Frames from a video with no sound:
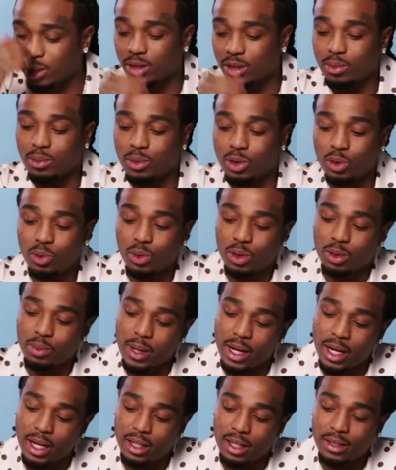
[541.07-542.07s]
getting some new ones
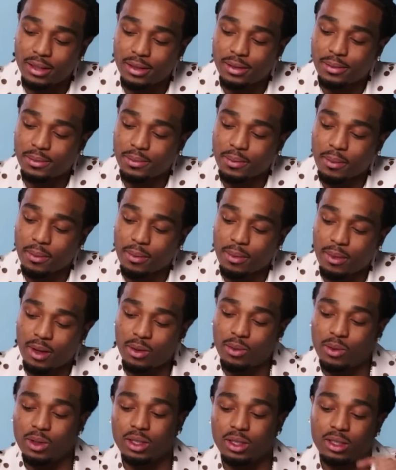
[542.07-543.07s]
made
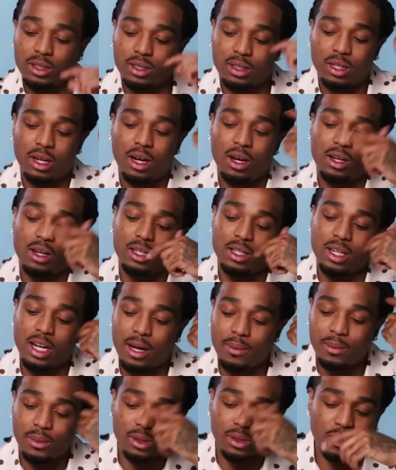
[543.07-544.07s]
with this, all the
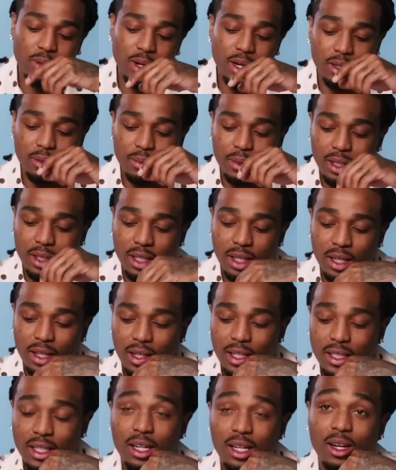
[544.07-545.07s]
diamonds around them again,
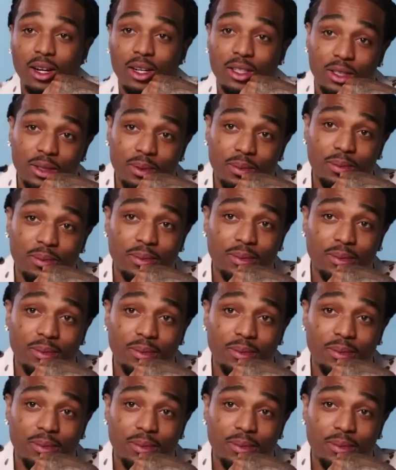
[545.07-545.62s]
because I lost them.